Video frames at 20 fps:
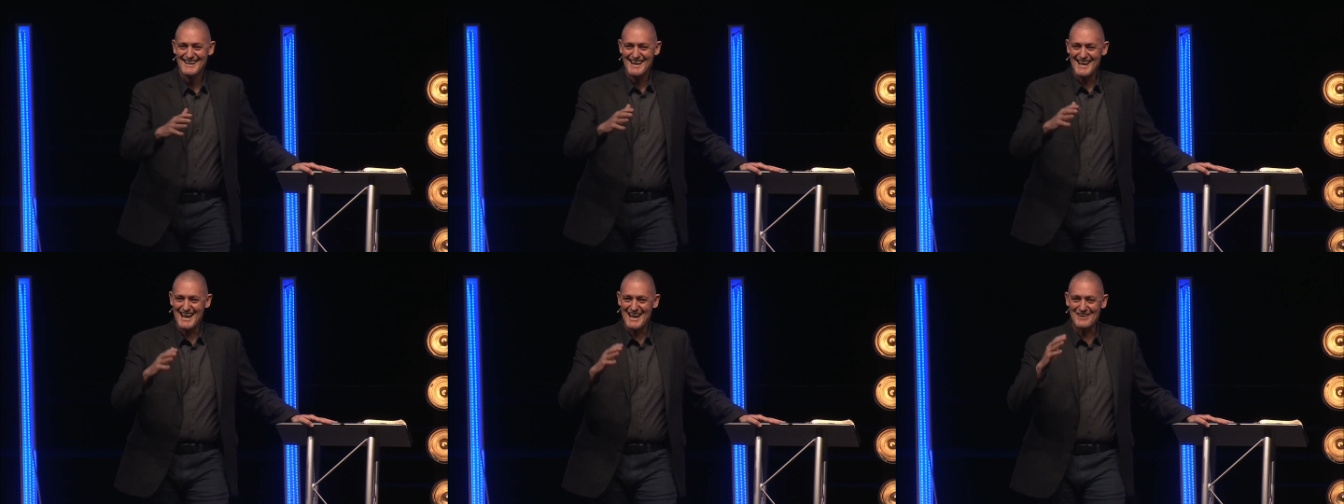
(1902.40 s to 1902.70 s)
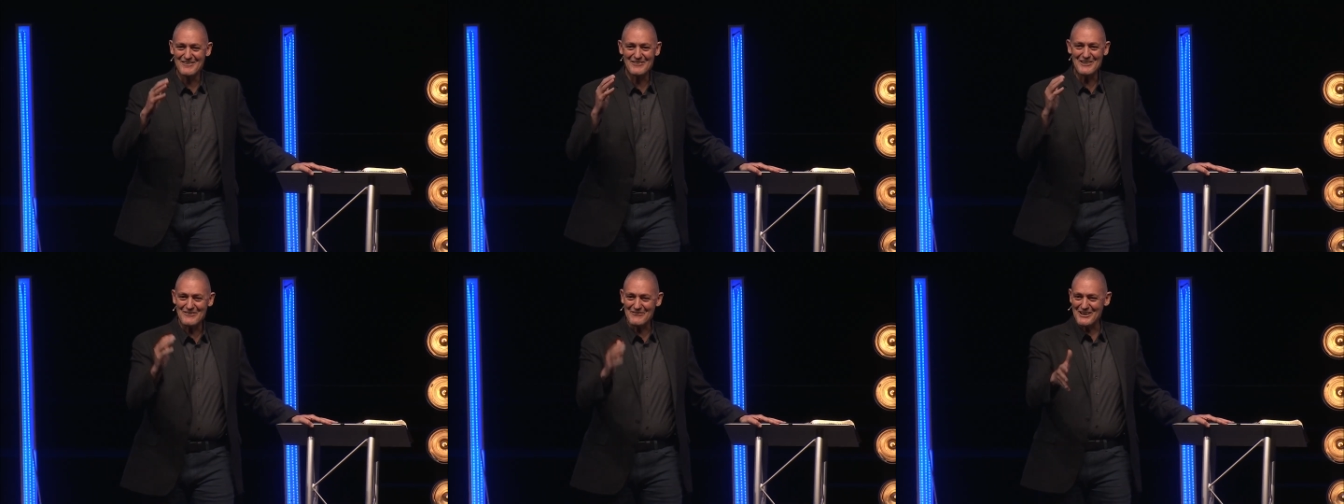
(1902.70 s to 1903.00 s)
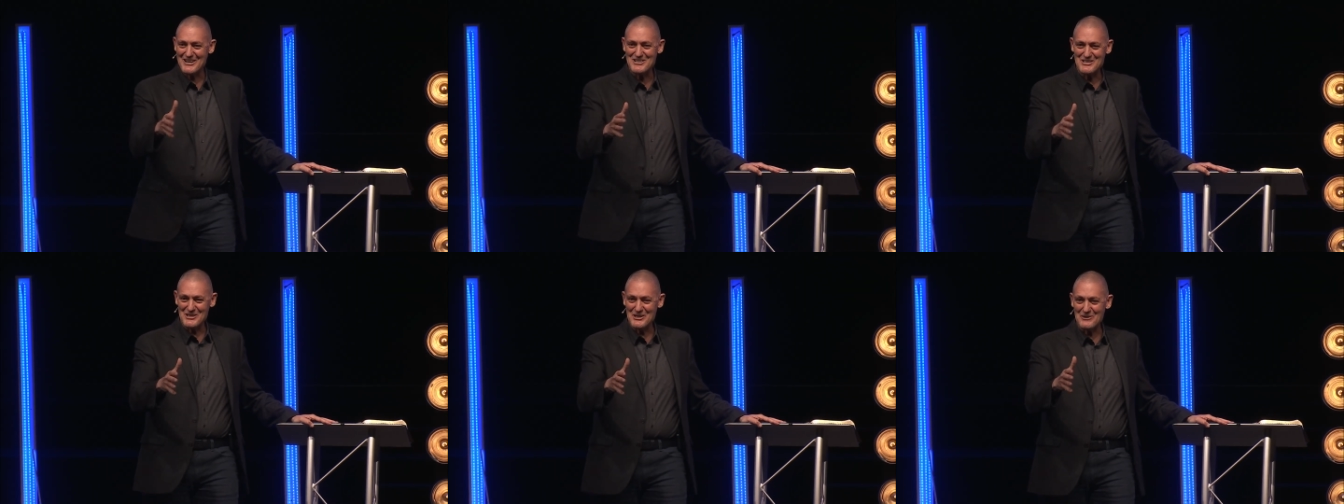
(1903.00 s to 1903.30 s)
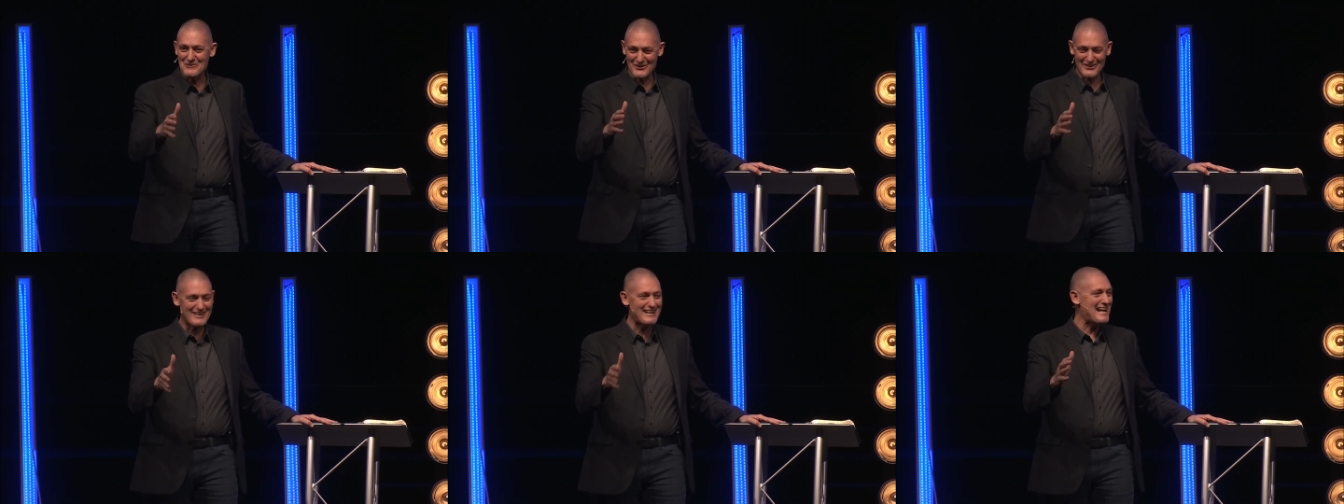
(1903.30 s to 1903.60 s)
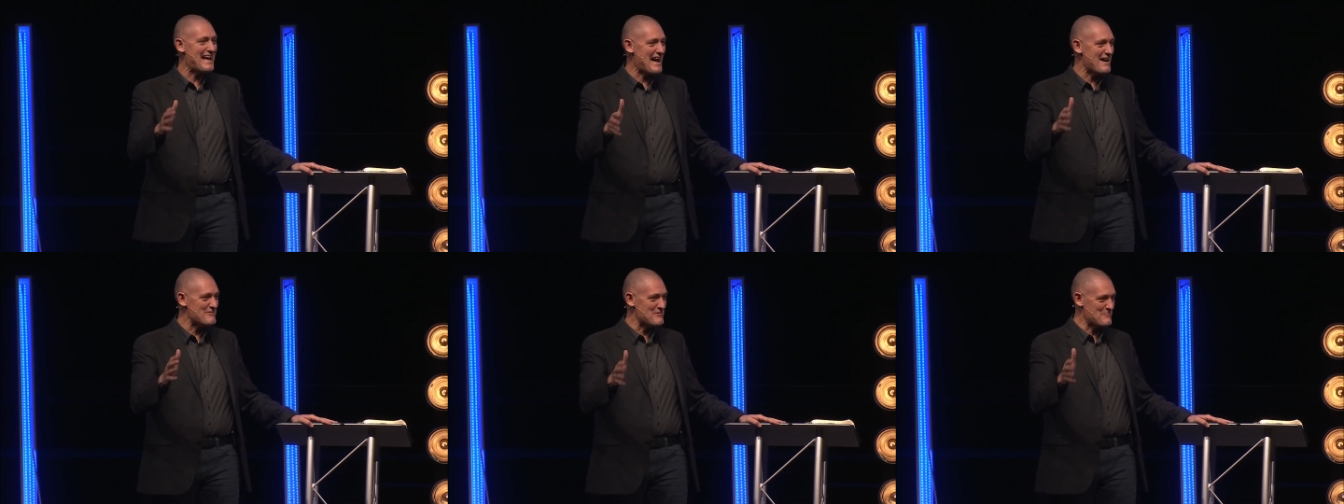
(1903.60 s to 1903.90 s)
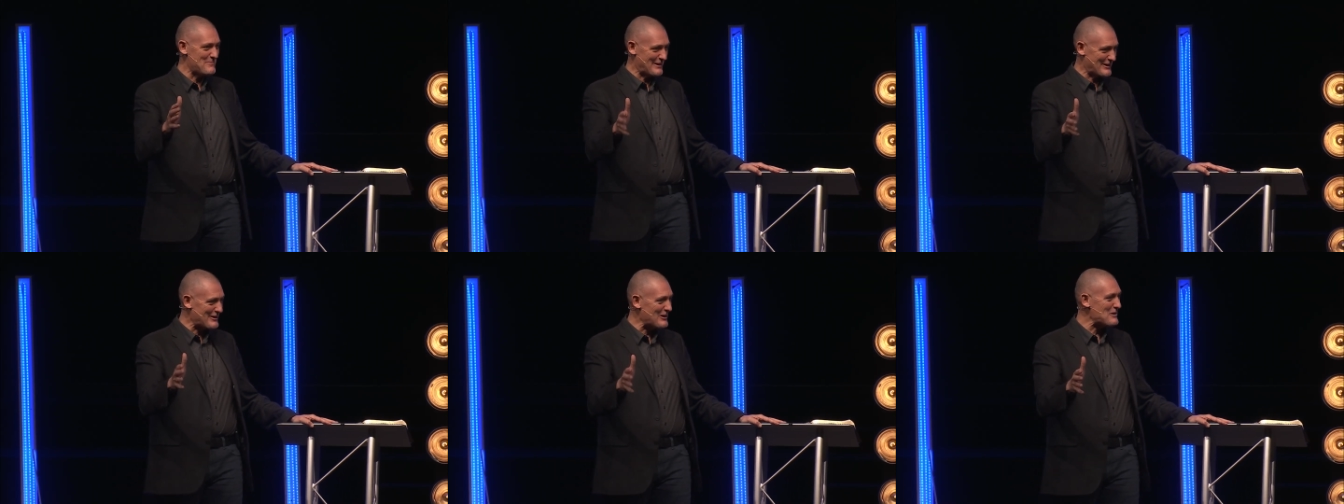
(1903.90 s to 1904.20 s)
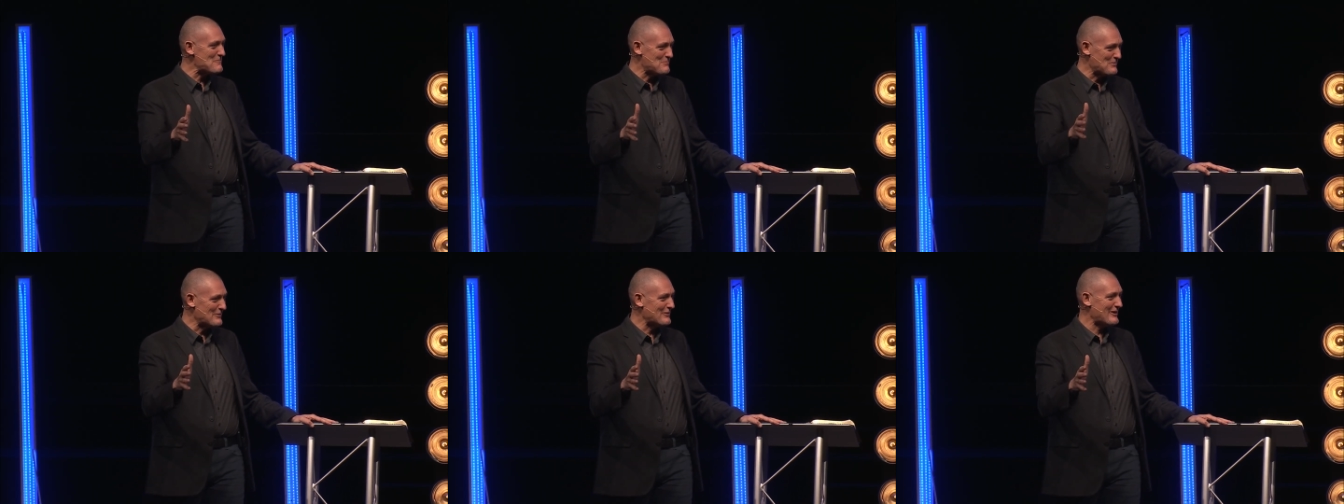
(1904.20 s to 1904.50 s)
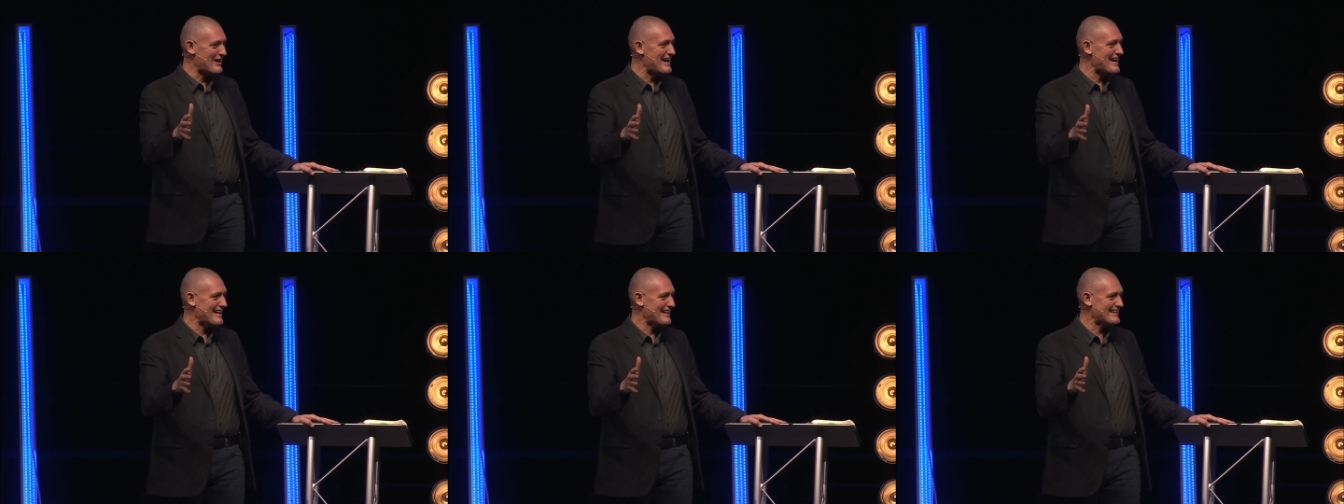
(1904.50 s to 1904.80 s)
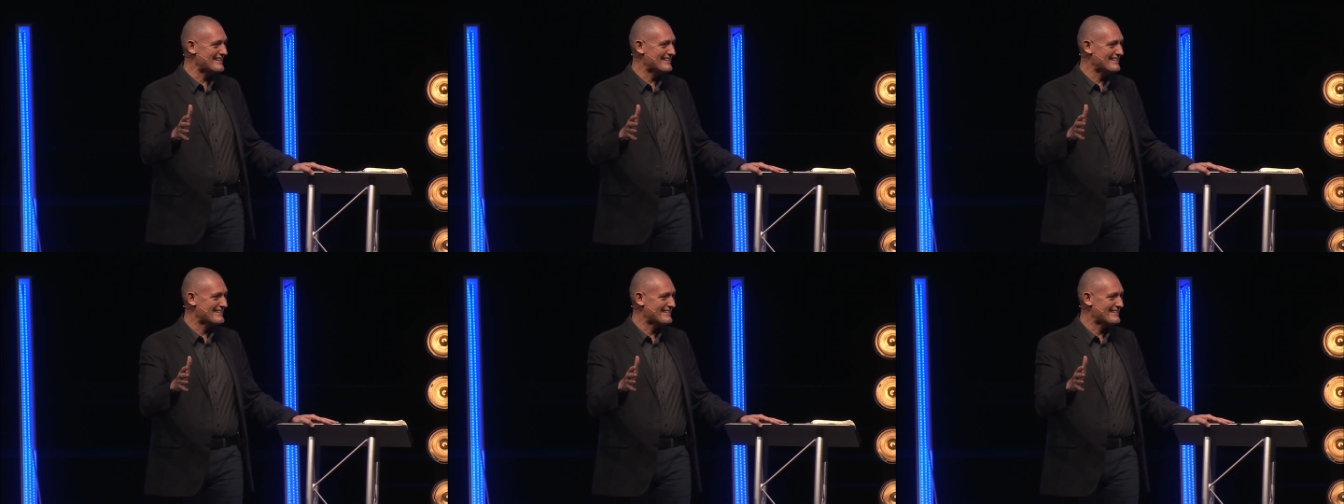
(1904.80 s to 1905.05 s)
And when we do, we're going to have a big old parade.